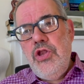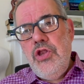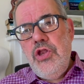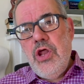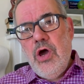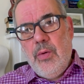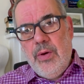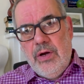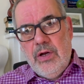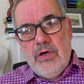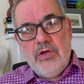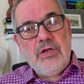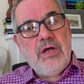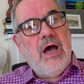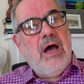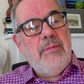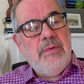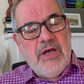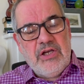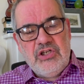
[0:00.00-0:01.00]
No, we're not.
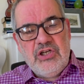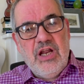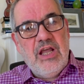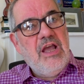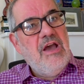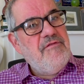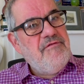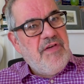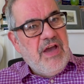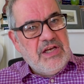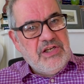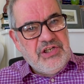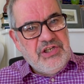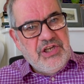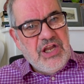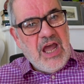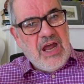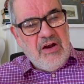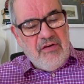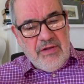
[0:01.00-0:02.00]
I'm actually
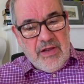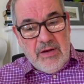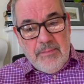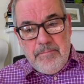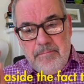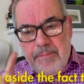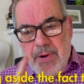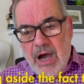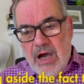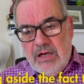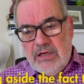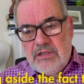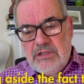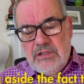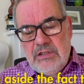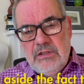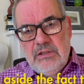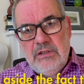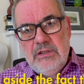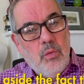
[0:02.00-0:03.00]
vegetarian.
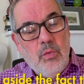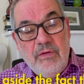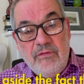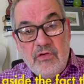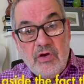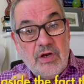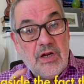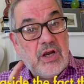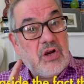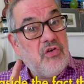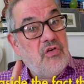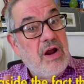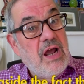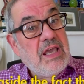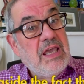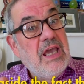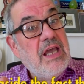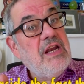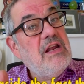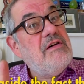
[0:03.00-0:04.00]
But we've got a
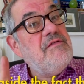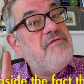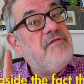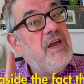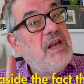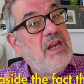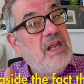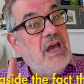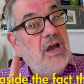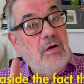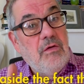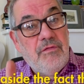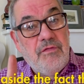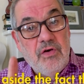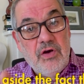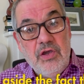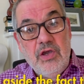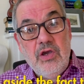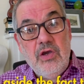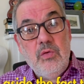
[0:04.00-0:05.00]
cracking video
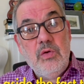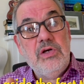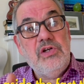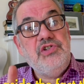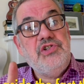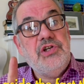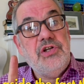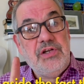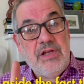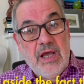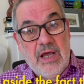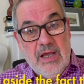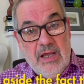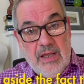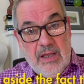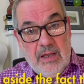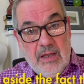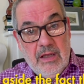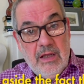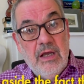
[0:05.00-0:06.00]
for you
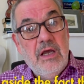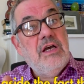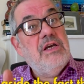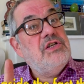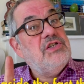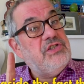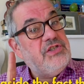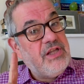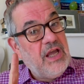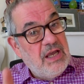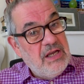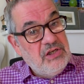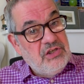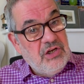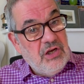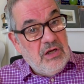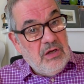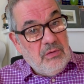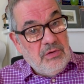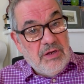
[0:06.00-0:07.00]
today. Stay
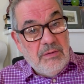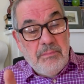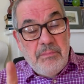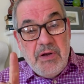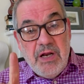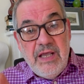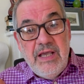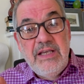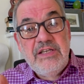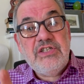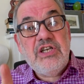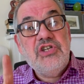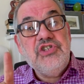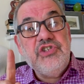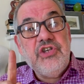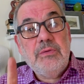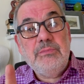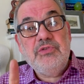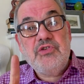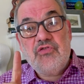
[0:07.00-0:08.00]
tuned and please
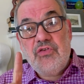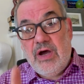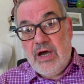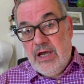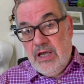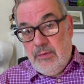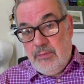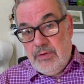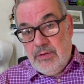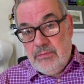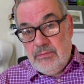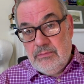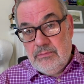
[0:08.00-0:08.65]
subscribe.